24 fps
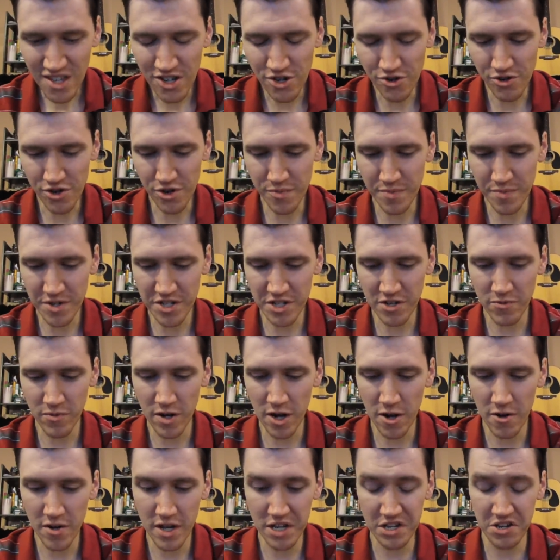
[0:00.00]
You know me so
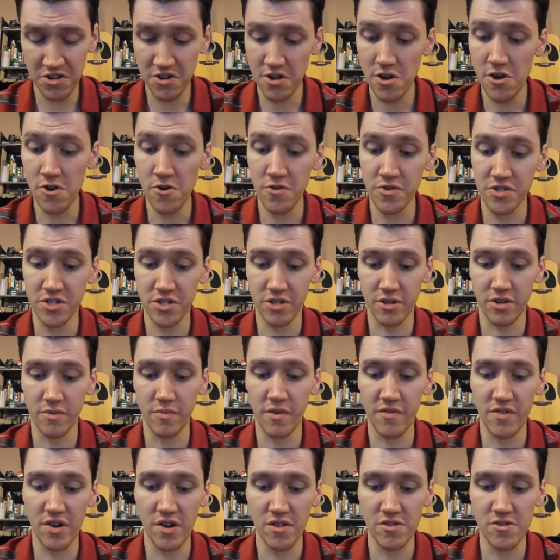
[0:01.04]
well, and you know it's not going
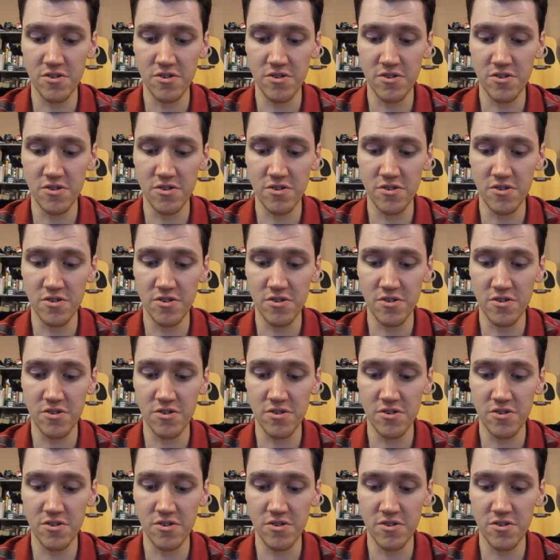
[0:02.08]
to be very